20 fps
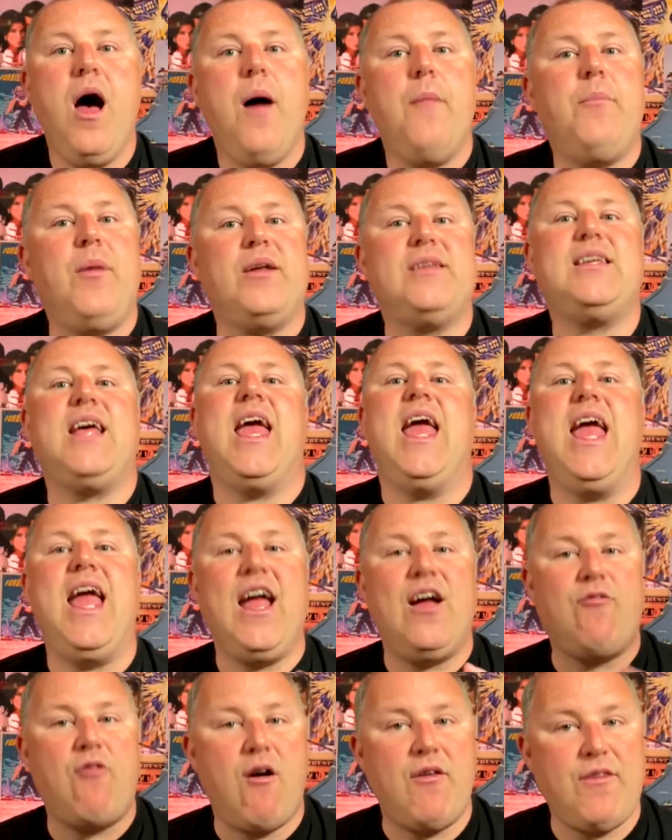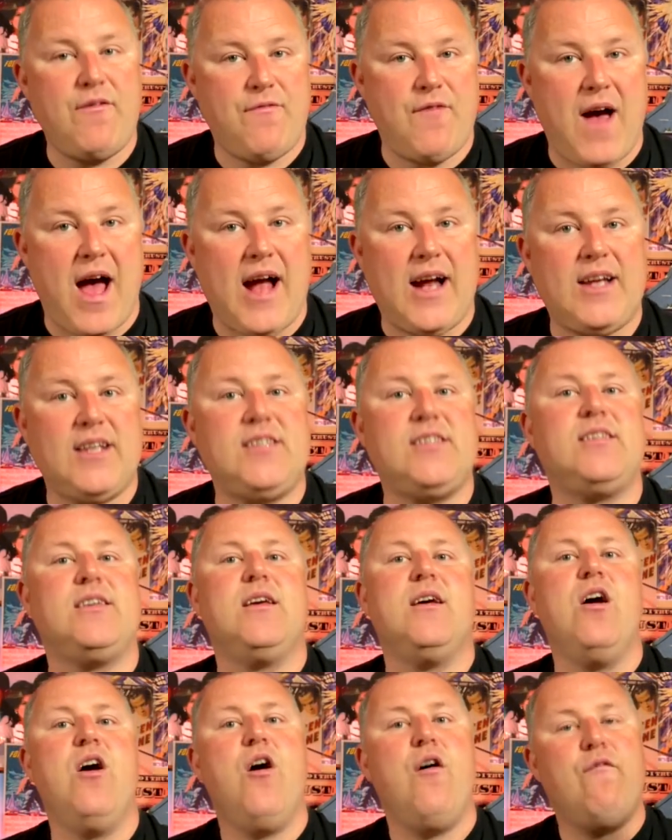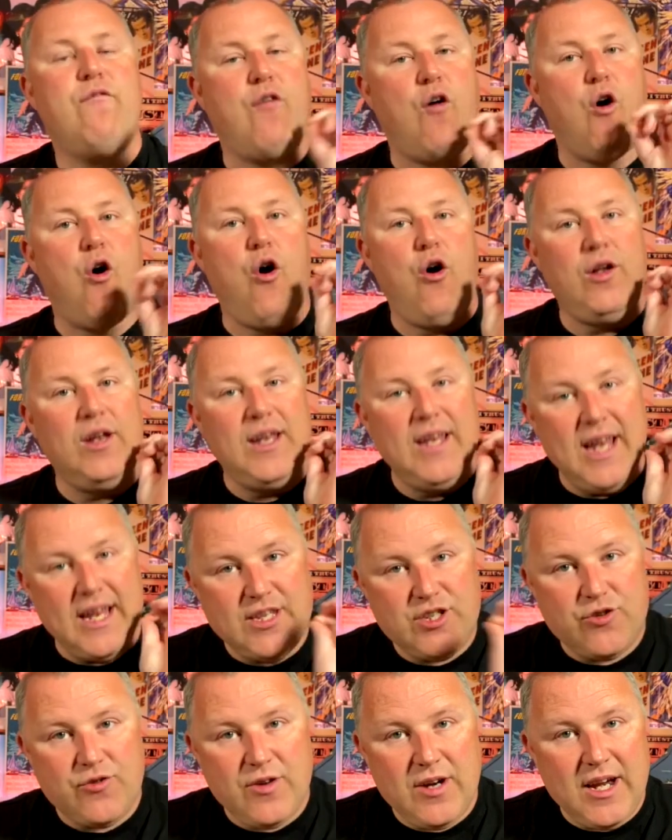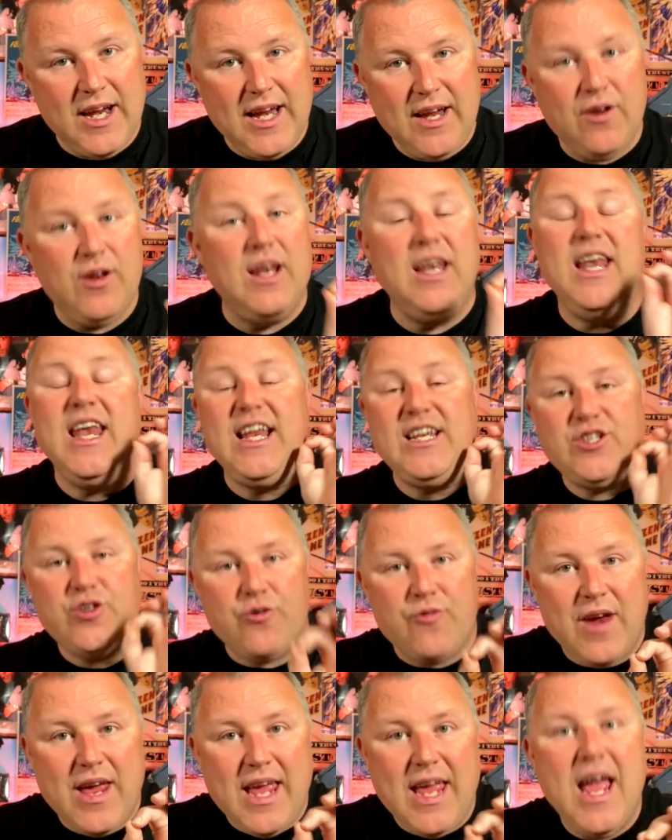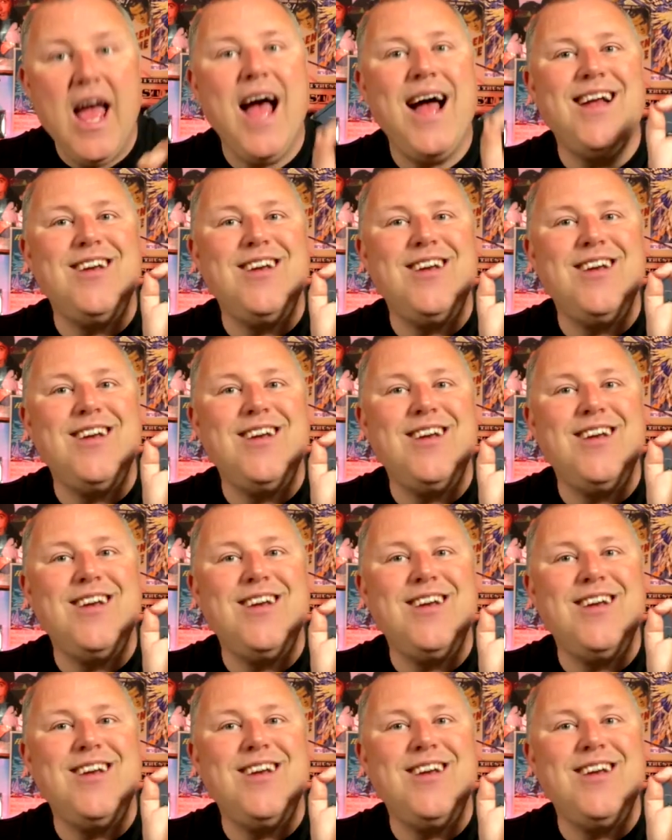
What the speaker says: but here are the facts for all literary,